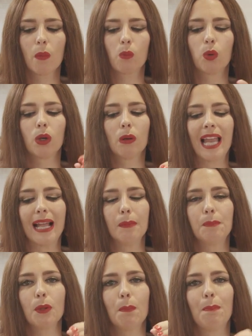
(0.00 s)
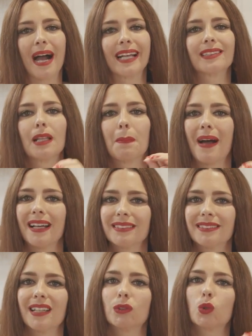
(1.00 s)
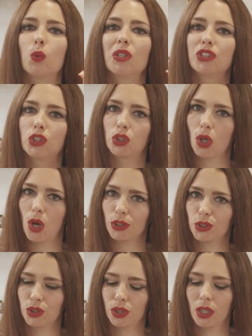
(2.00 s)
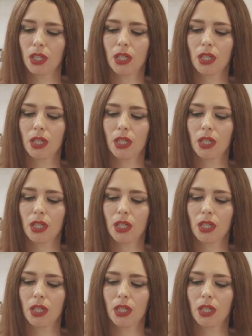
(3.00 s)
will help you bind the pasta to its sauce.